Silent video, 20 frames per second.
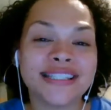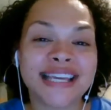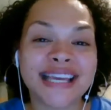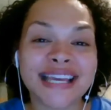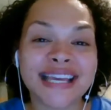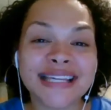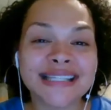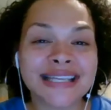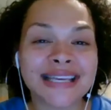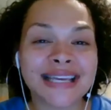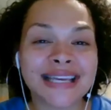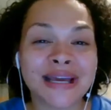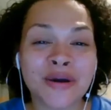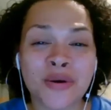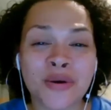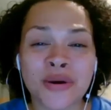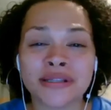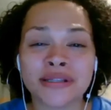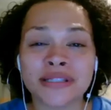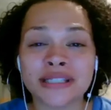teasing
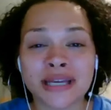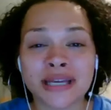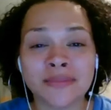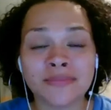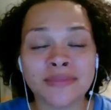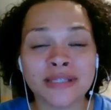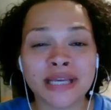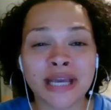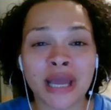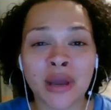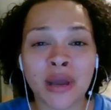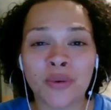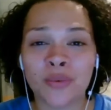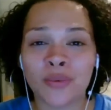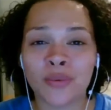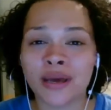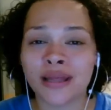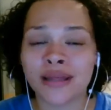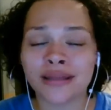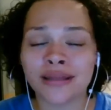or tempting
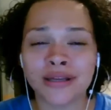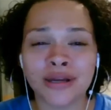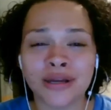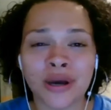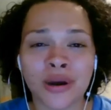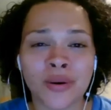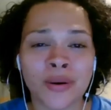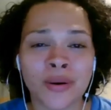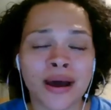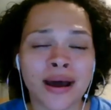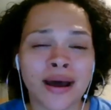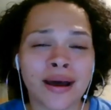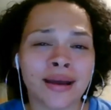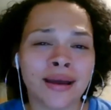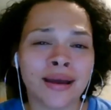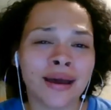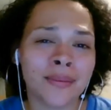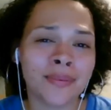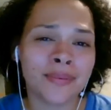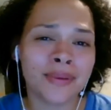with, you know, a
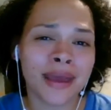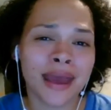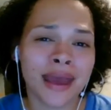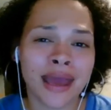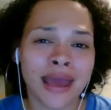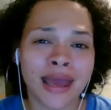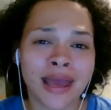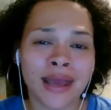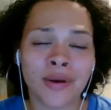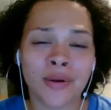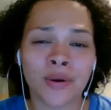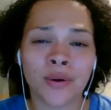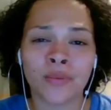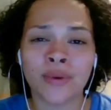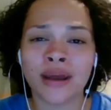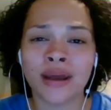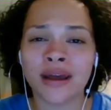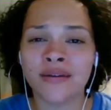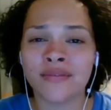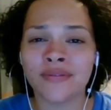cupcake or
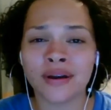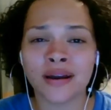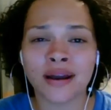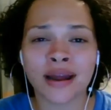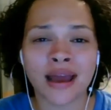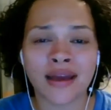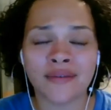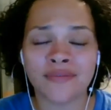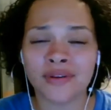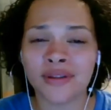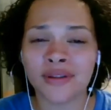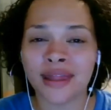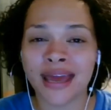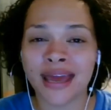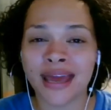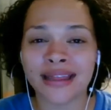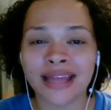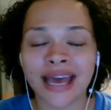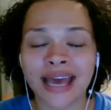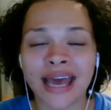whatever have you
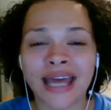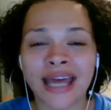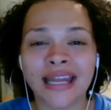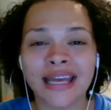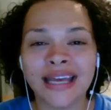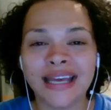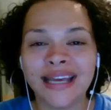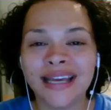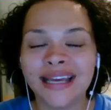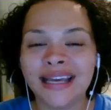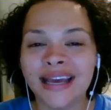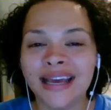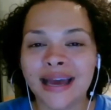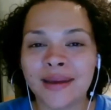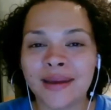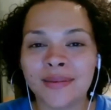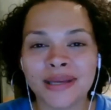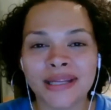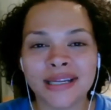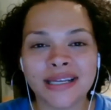like that,
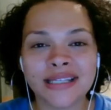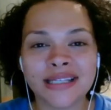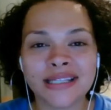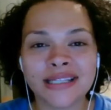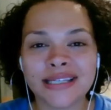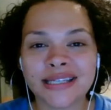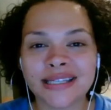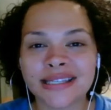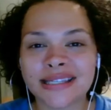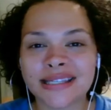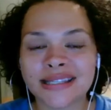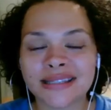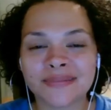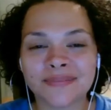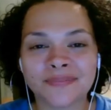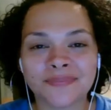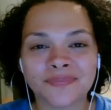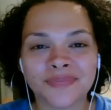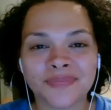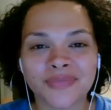I mean, it's just,
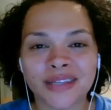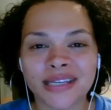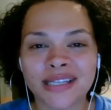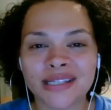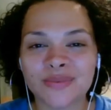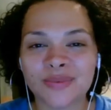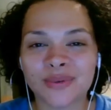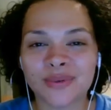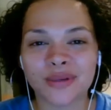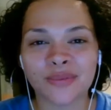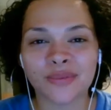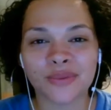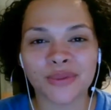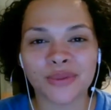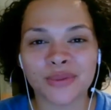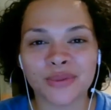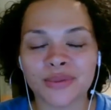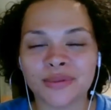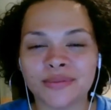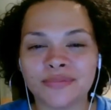it's really
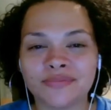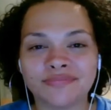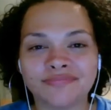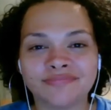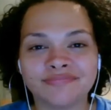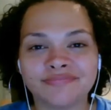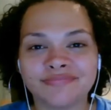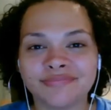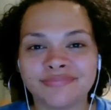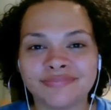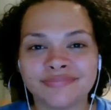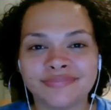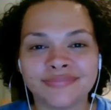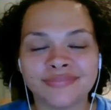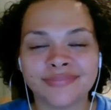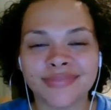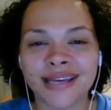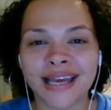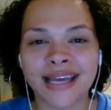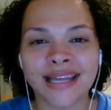rude
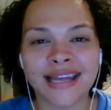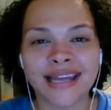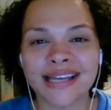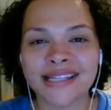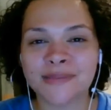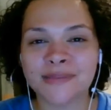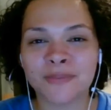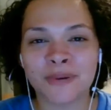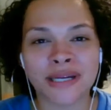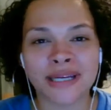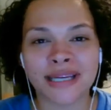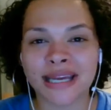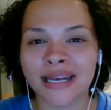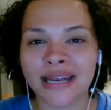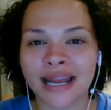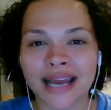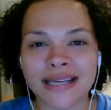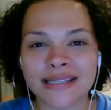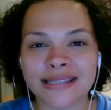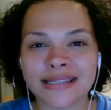and that's putting
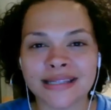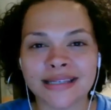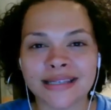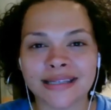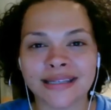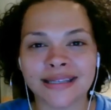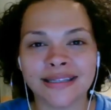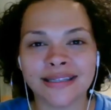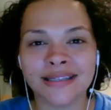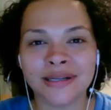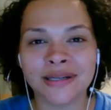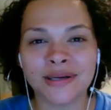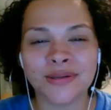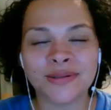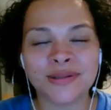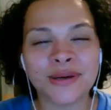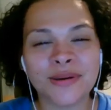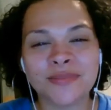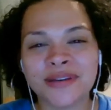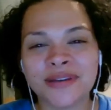it nicely you
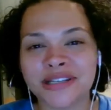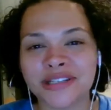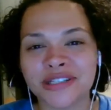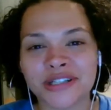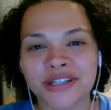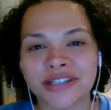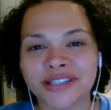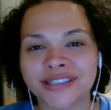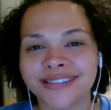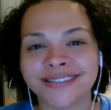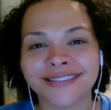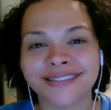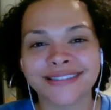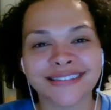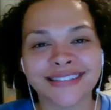know don't be a jerk